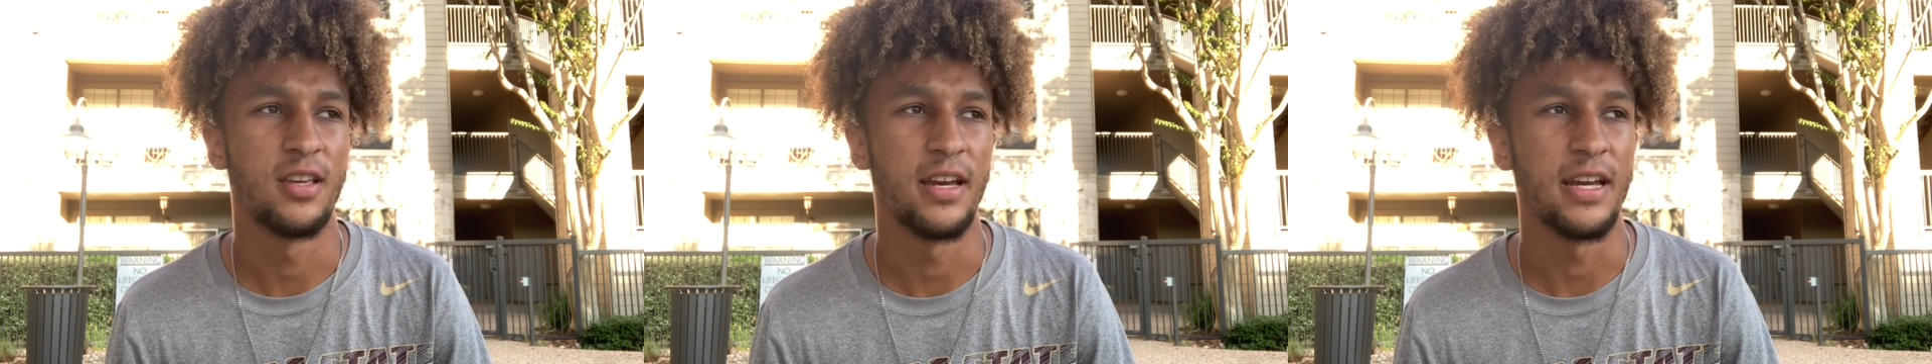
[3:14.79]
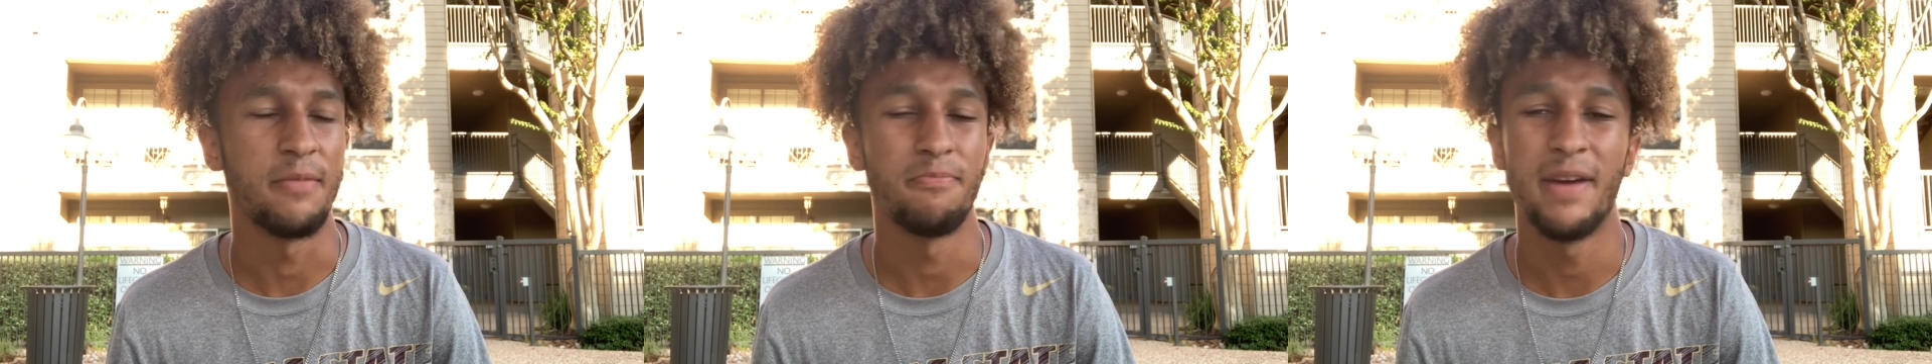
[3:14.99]

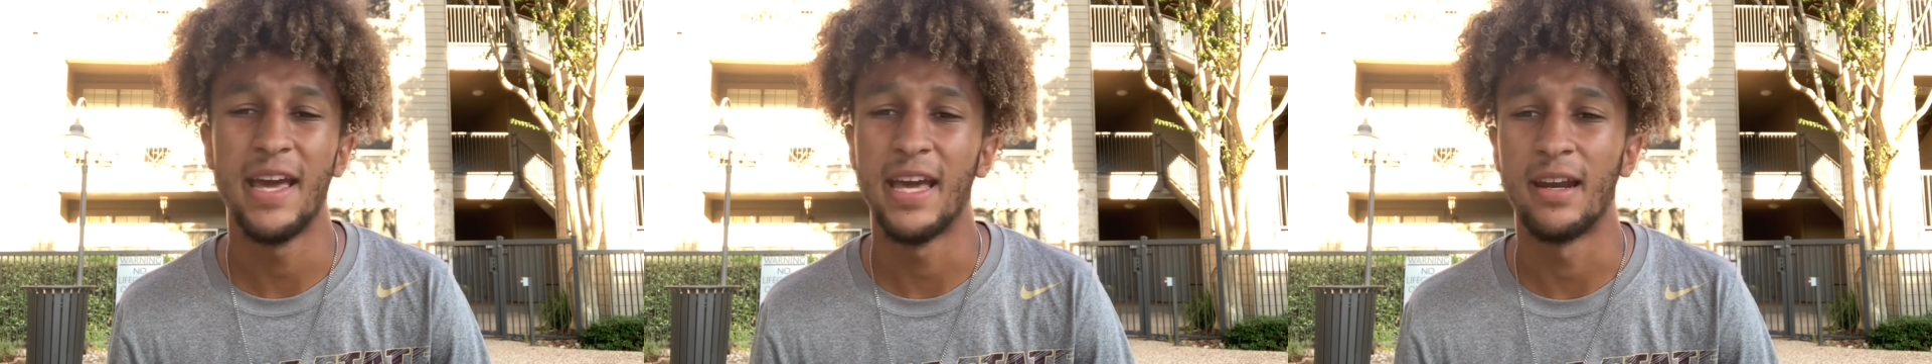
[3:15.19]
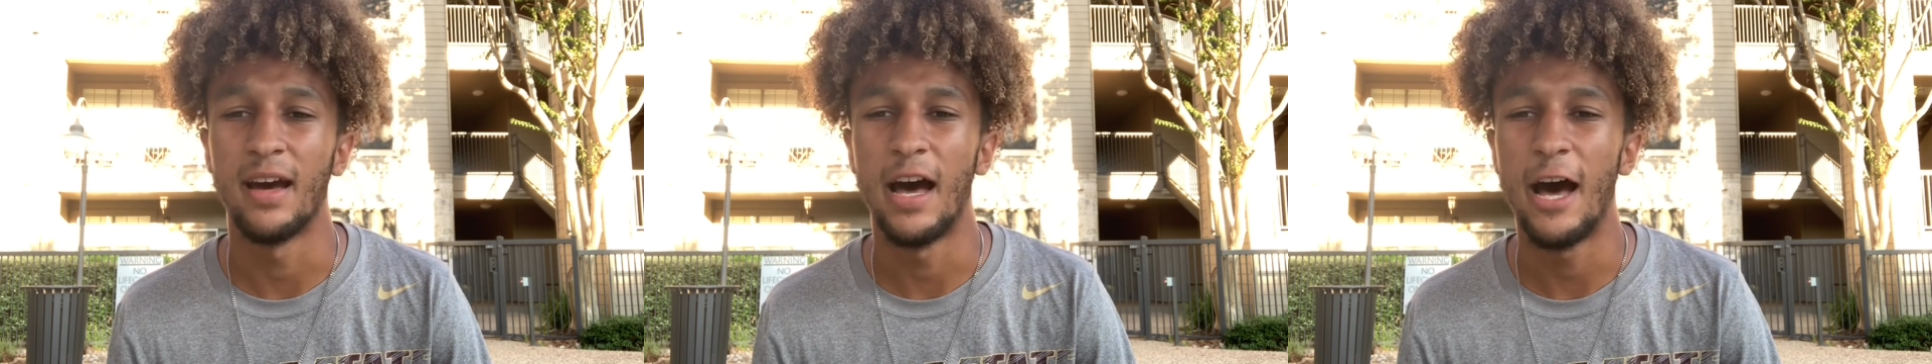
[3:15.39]
like,
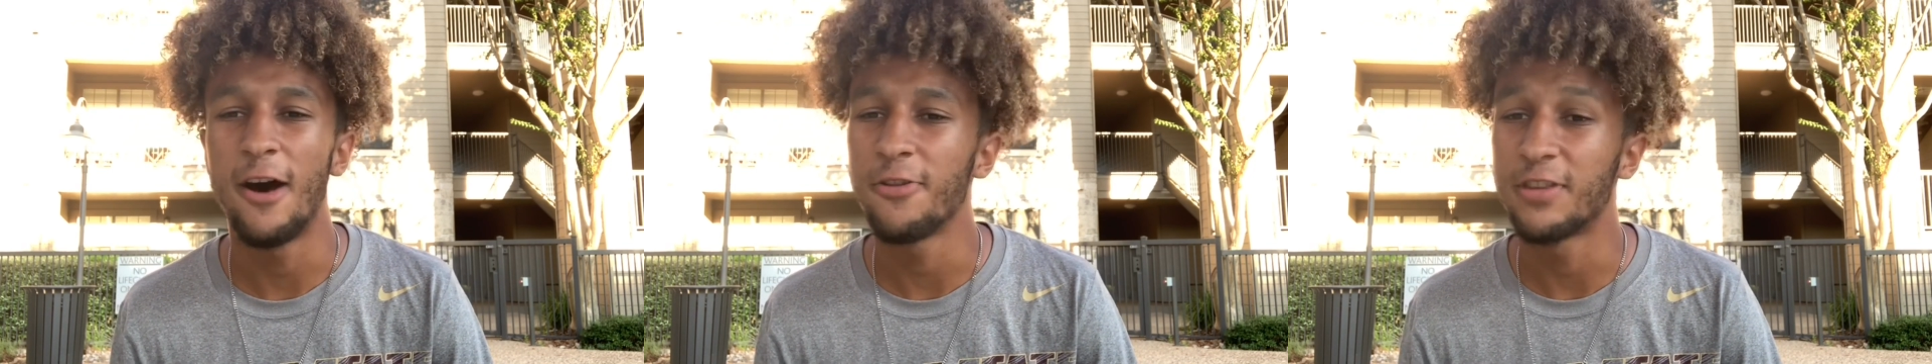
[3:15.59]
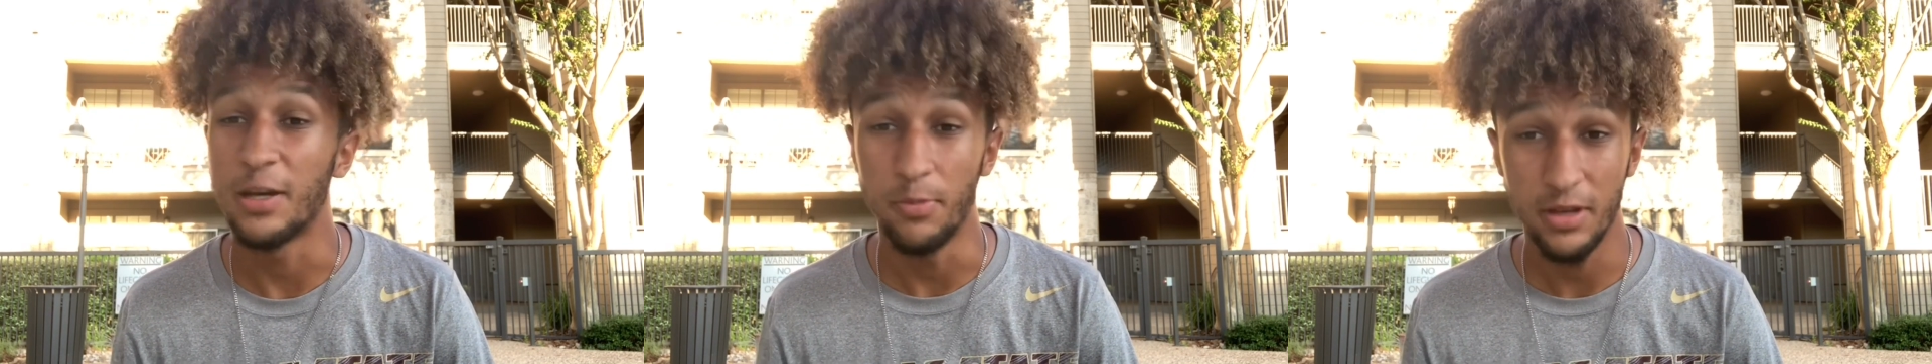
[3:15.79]
man, I
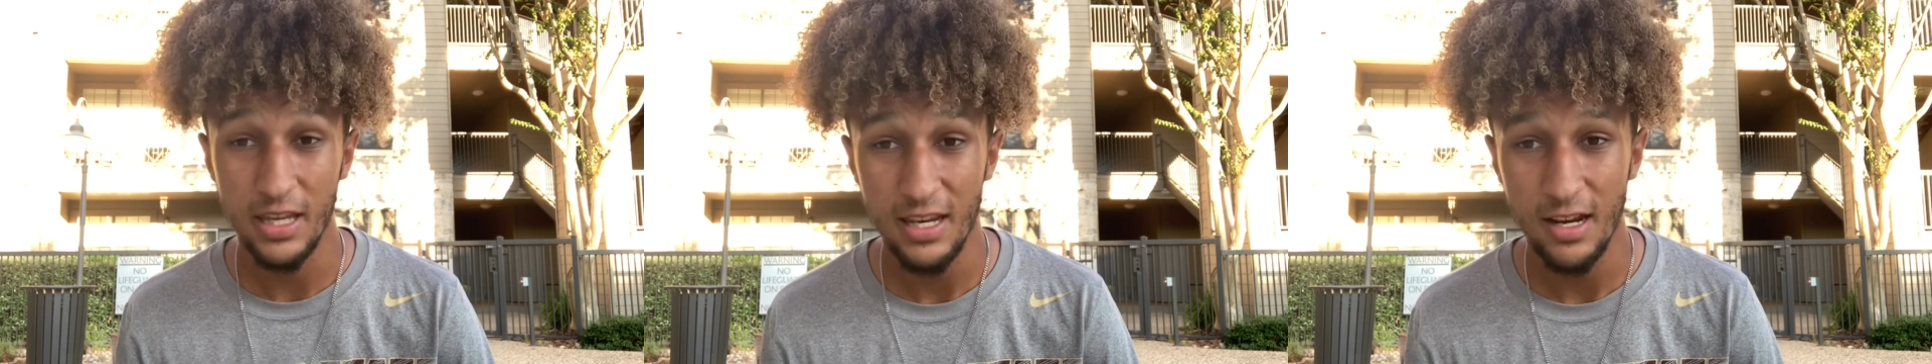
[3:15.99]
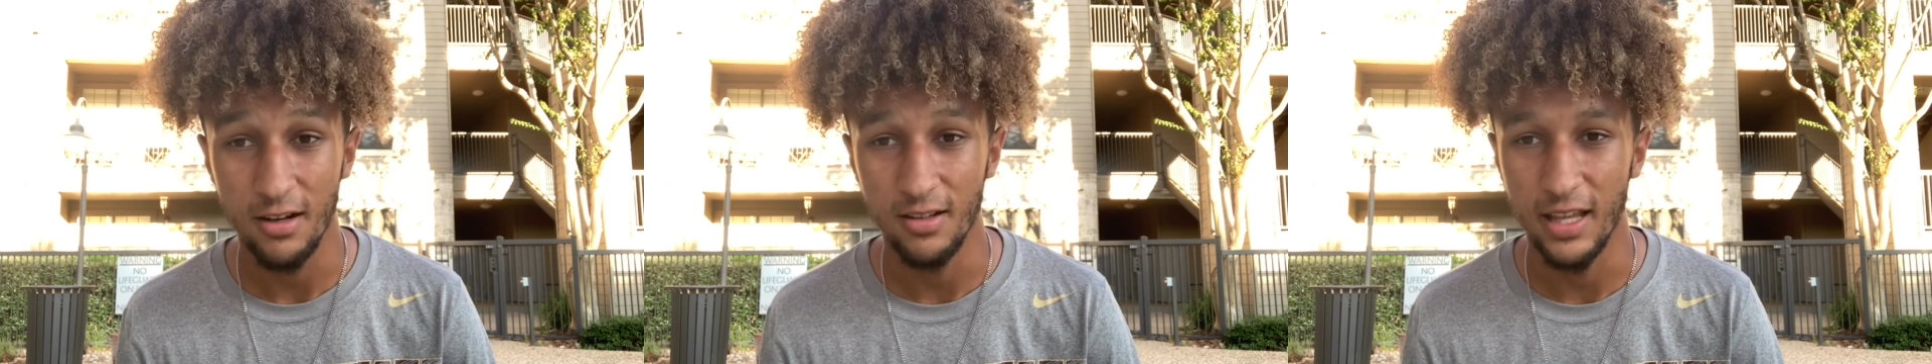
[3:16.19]
don't think I'm gonna get at her.